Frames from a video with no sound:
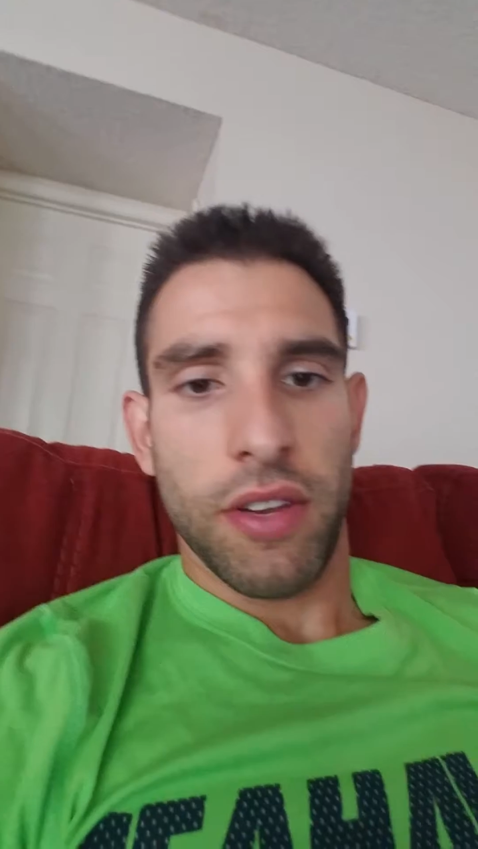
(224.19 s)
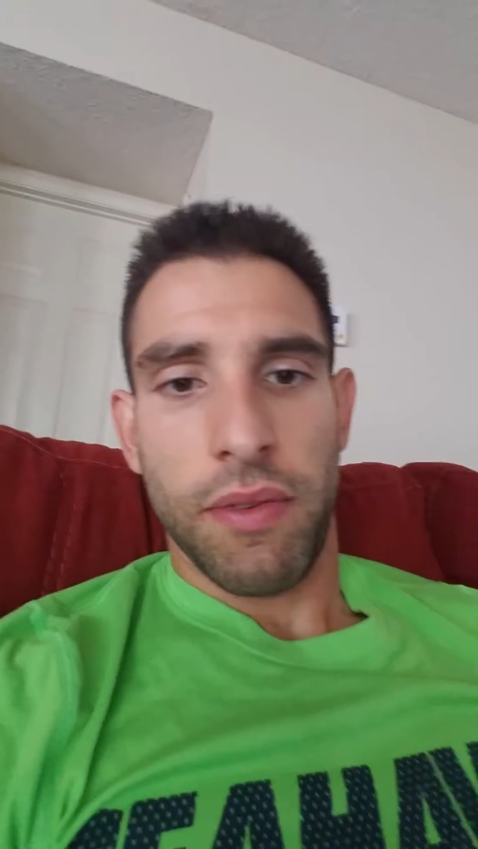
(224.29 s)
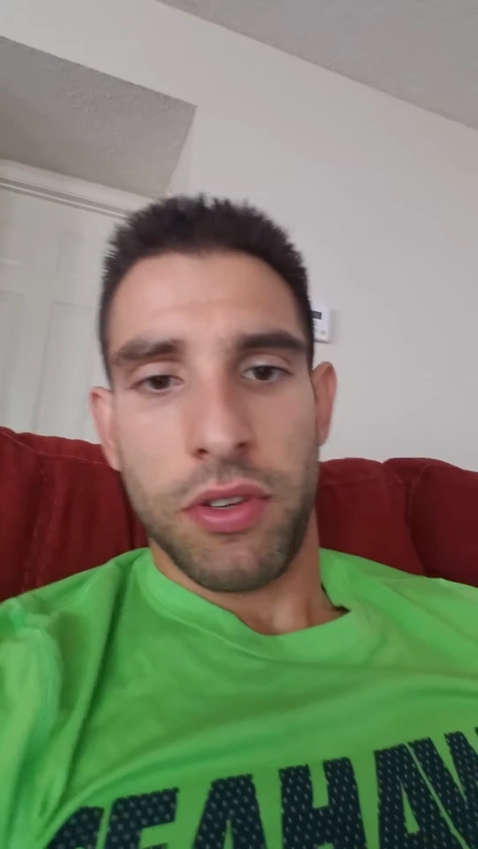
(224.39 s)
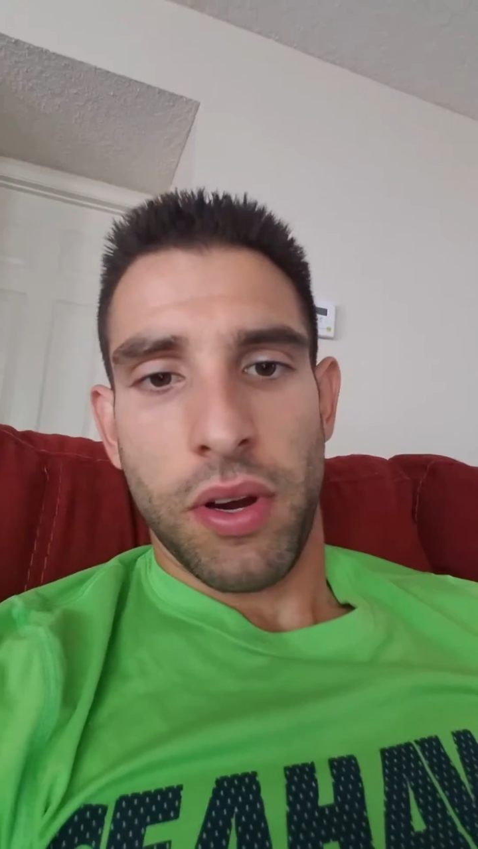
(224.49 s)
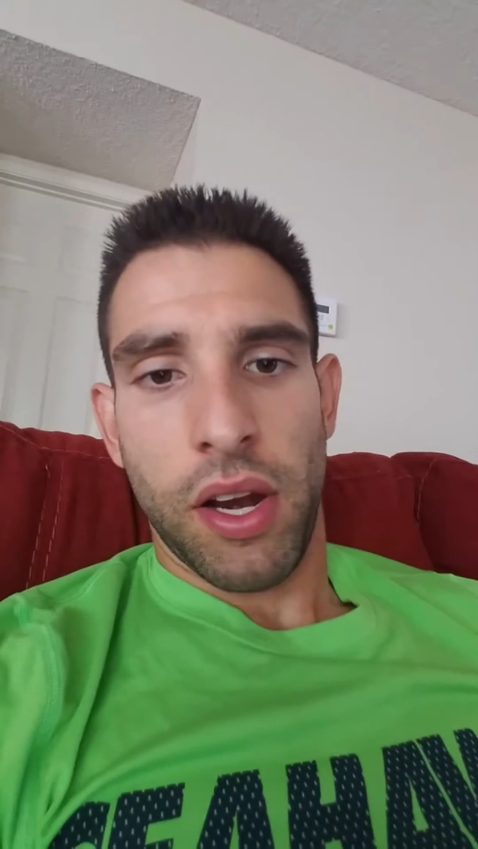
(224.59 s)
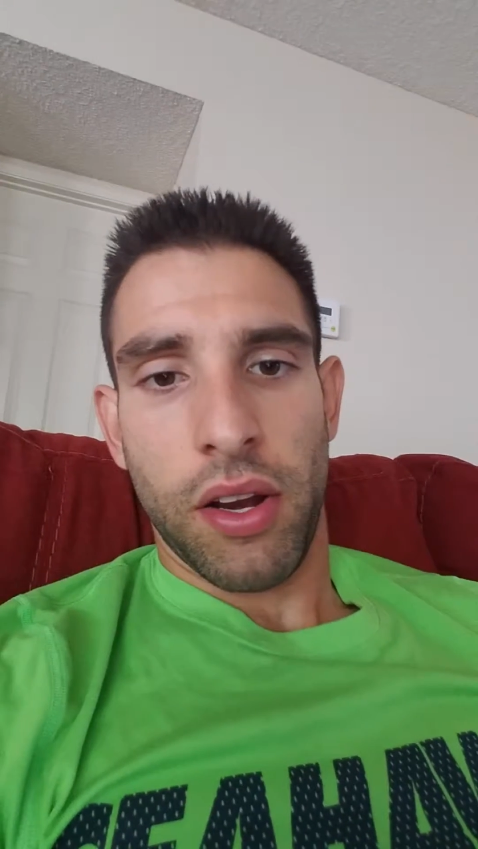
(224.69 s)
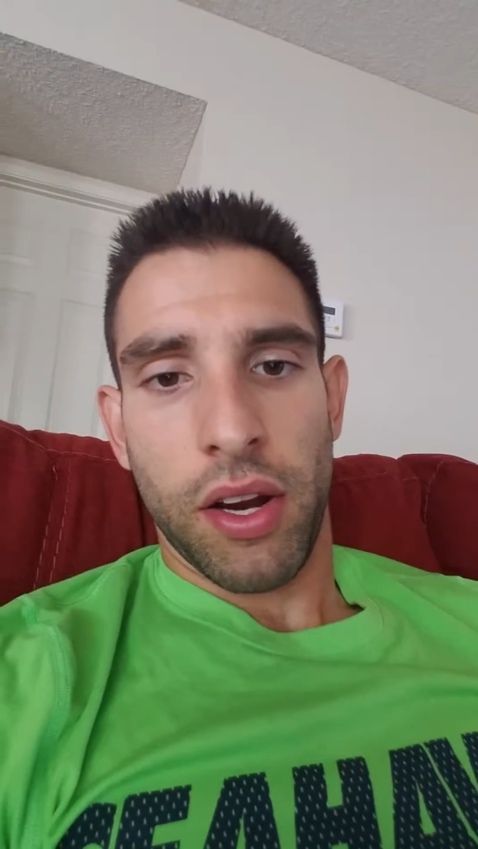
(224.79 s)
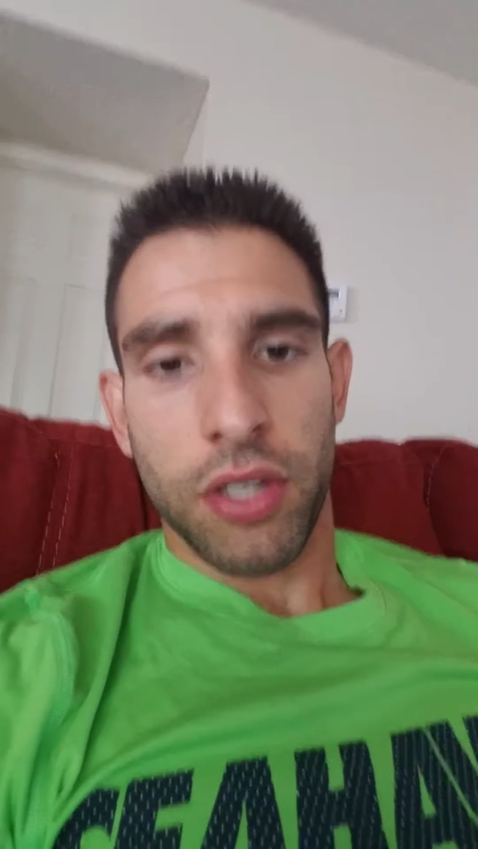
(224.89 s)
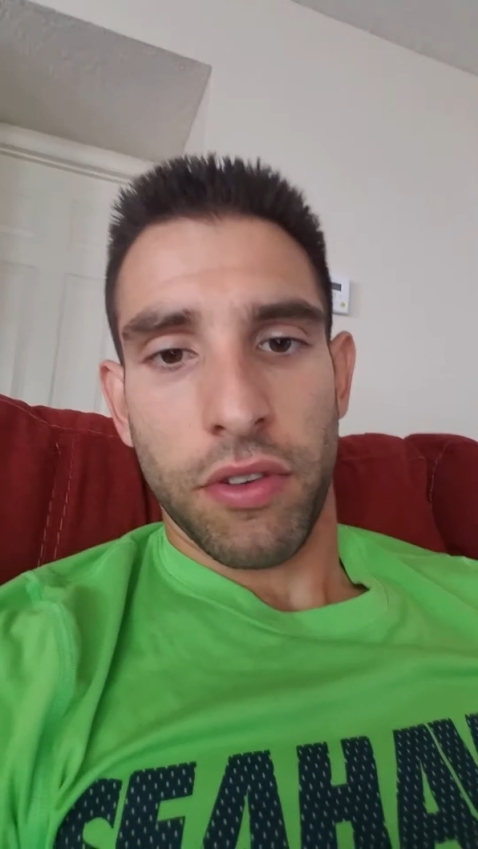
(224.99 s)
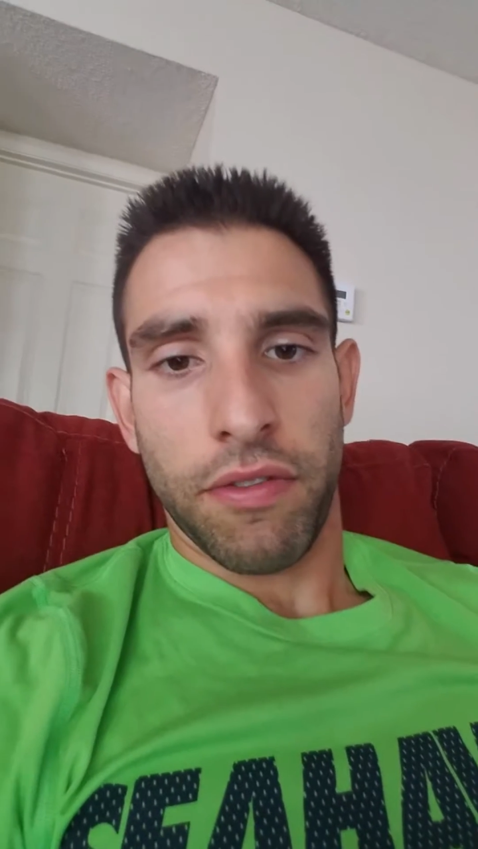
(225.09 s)
I've been training
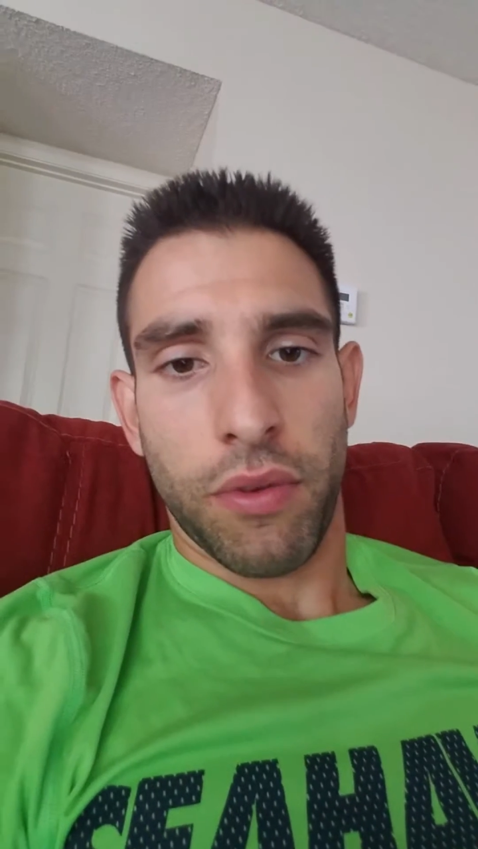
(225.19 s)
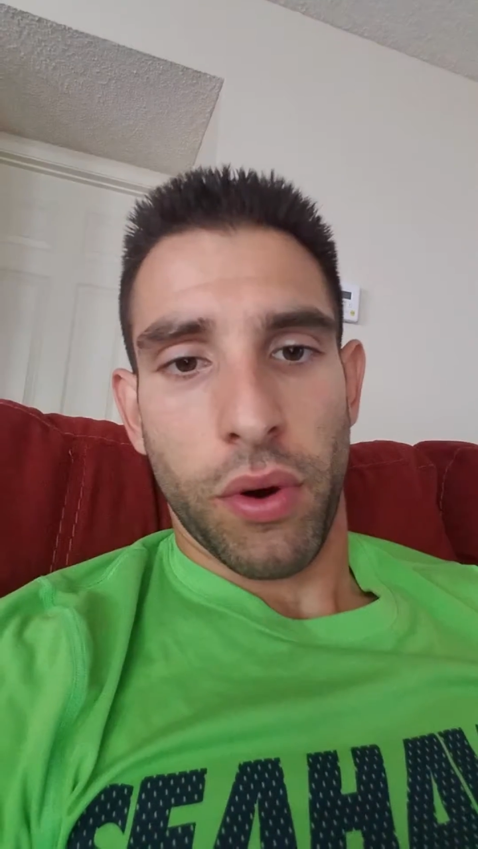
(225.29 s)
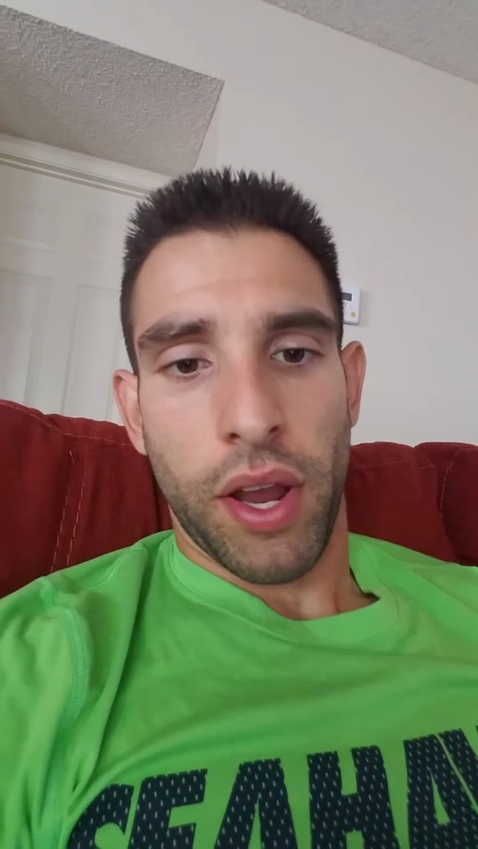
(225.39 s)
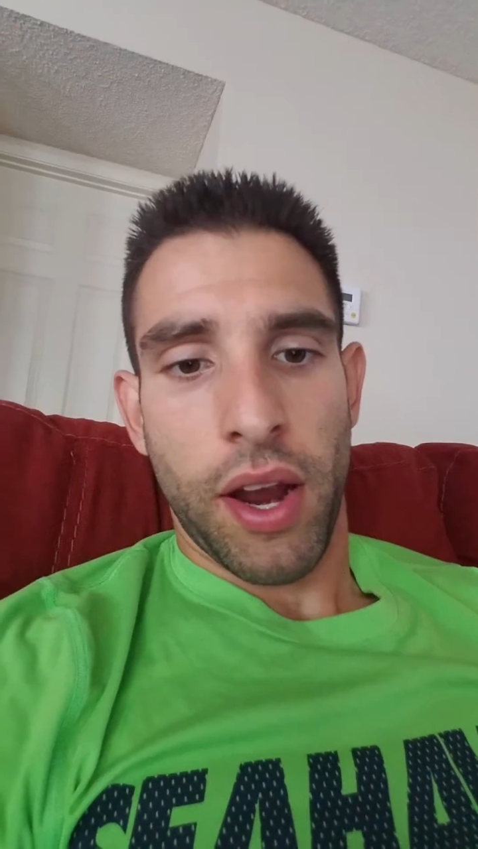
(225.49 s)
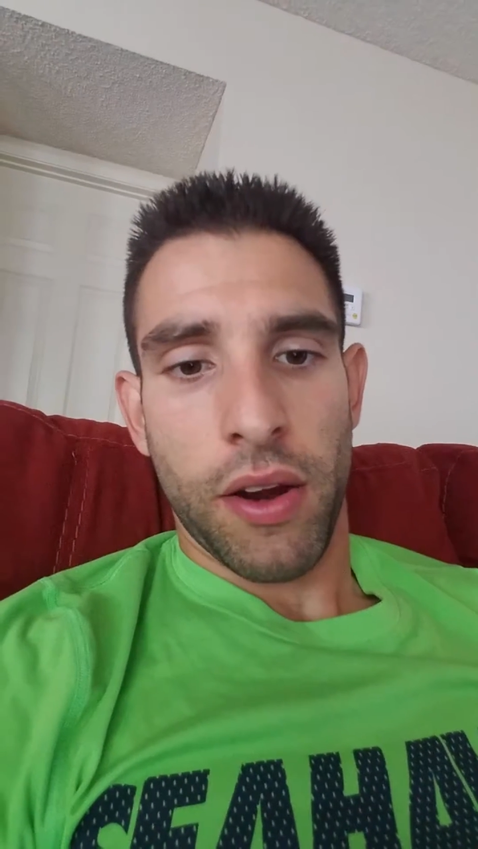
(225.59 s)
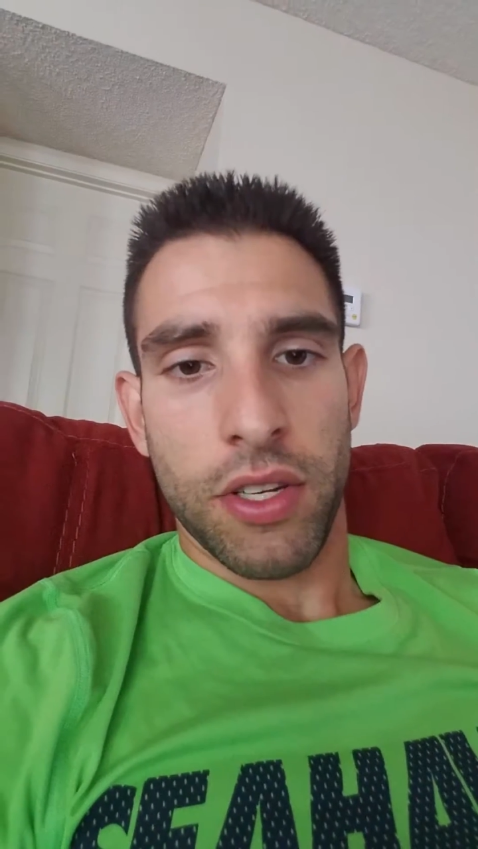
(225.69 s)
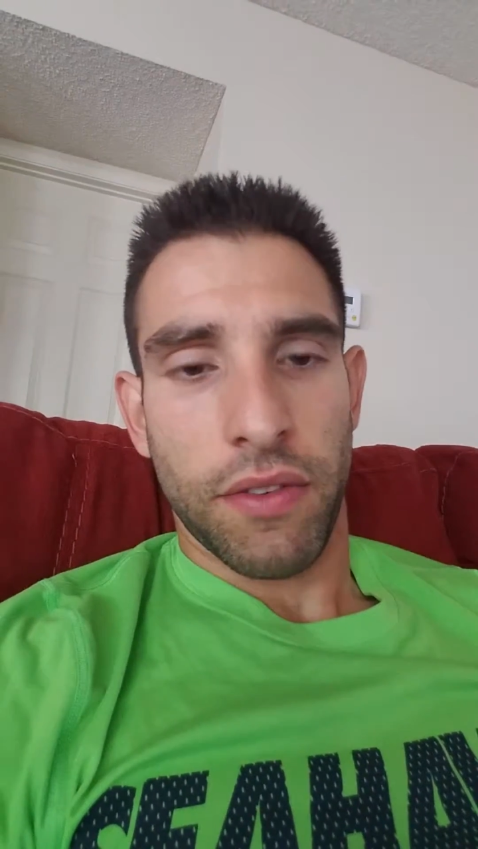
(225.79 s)
dogs for 4 years.